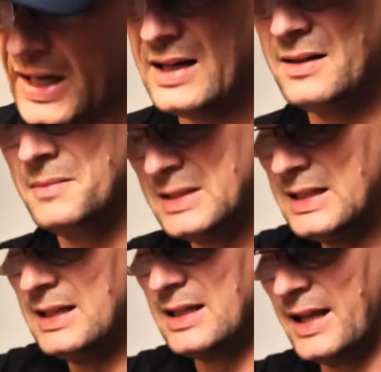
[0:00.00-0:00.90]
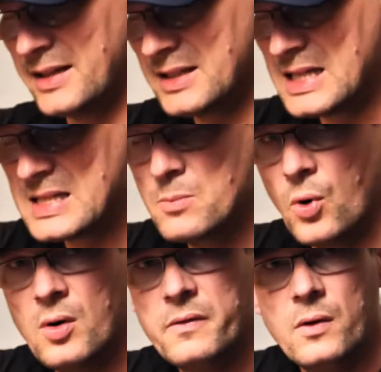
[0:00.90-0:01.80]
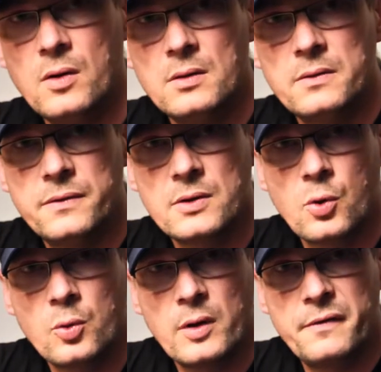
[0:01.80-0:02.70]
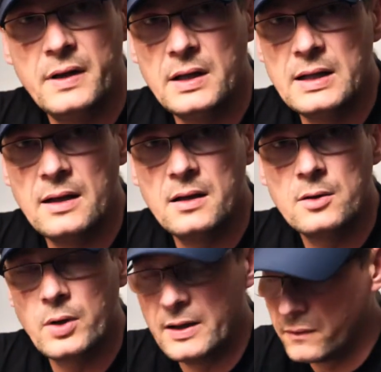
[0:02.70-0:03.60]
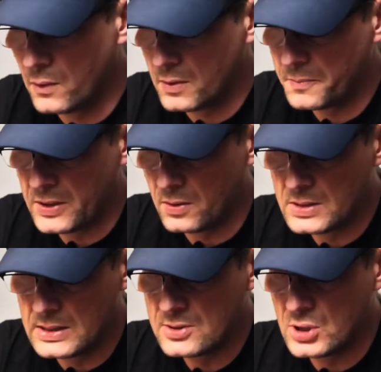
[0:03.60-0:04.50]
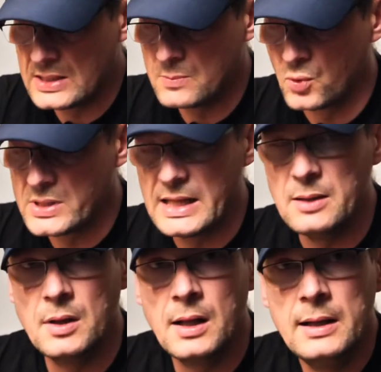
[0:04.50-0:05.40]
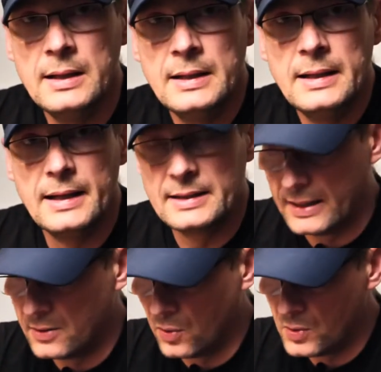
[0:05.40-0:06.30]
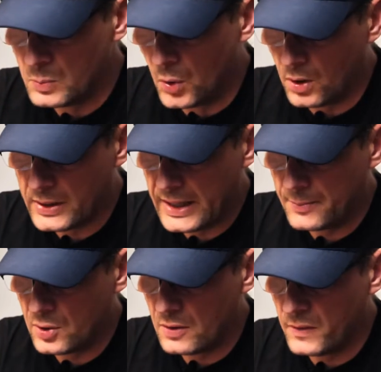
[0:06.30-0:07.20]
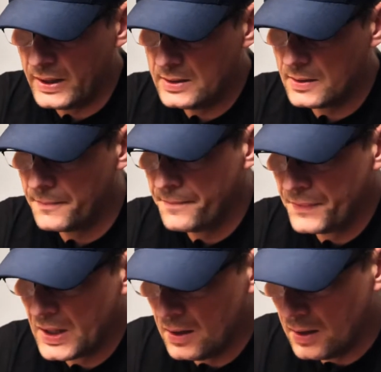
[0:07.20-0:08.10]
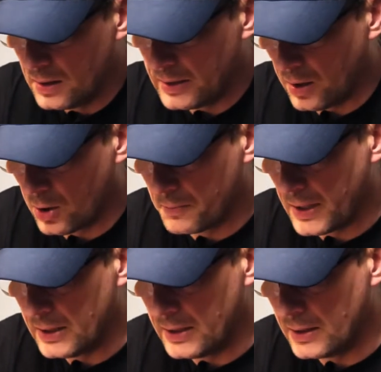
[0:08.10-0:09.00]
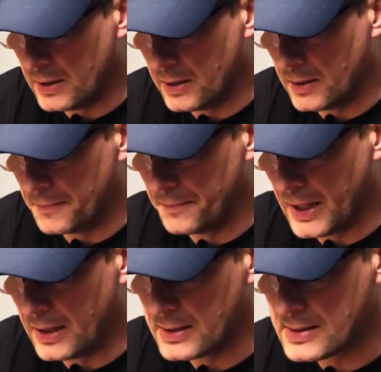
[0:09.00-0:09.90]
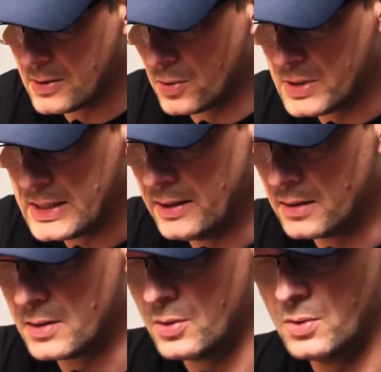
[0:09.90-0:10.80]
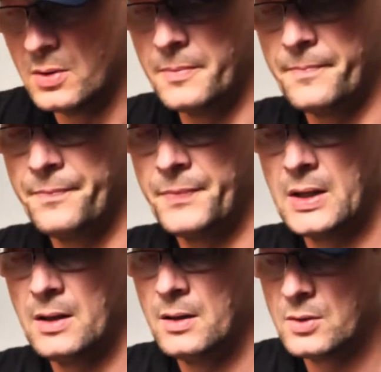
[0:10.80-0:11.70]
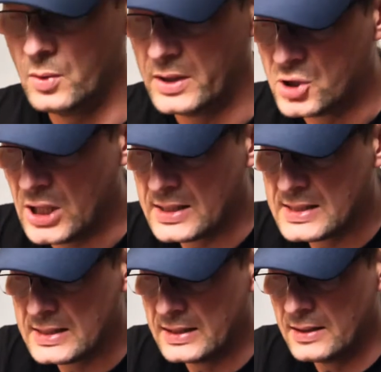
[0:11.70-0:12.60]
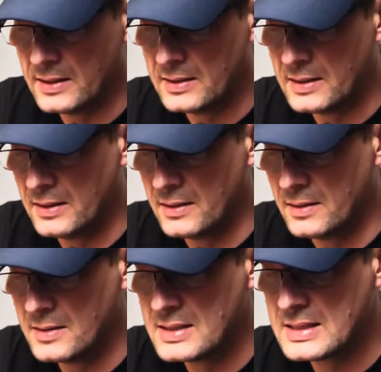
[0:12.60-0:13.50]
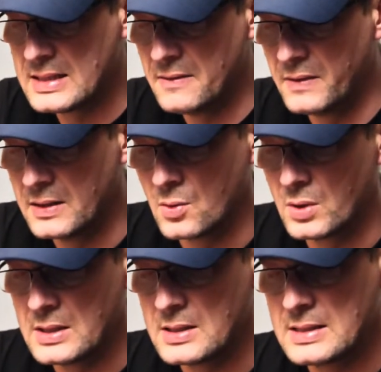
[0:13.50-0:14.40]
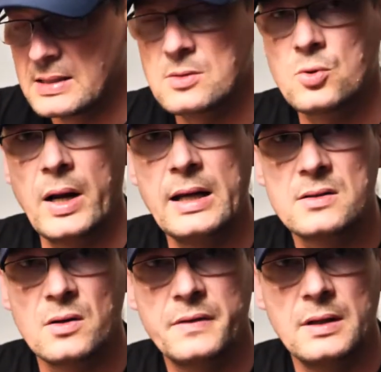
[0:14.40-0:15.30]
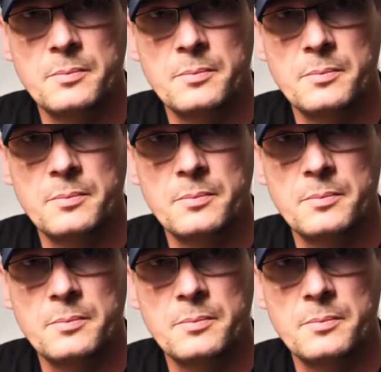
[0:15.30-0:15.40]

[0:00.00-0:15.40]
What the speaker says: I like this more for photography than the Crayford because it's just more stable. It can hold more camera weight. There are many Allen screws here to adjust the stiffness or the strength of the